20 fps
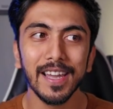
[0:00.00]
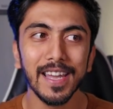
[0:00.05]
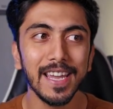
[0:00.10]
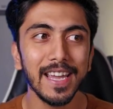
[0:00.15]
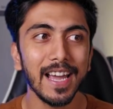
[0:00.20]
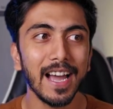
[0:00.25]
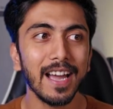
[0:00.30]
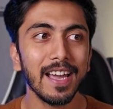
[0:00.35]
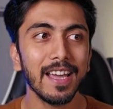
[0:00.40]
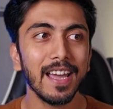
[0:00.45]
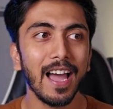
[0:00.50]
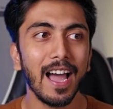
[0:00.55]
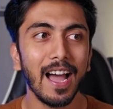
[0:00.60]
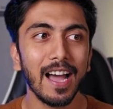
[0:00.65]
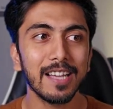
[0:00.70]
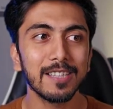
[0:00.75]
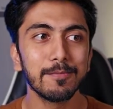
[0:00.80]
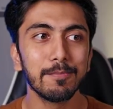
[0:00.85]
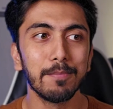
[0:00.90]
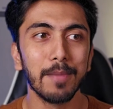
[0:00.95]
AI
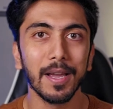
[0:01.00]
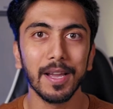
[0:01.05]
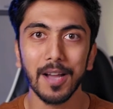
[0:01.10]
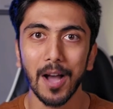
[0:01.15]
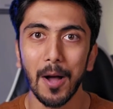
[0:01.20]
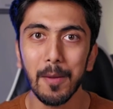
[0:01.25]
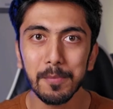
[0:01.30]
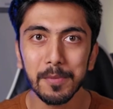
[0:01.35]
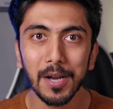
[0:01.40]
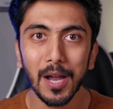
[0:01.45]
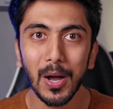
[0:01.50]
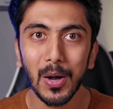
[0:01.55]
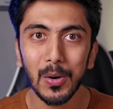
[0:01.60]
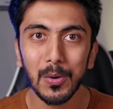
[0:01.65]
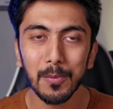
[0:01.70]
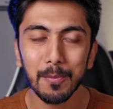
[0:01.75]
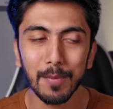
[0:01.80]
has become now,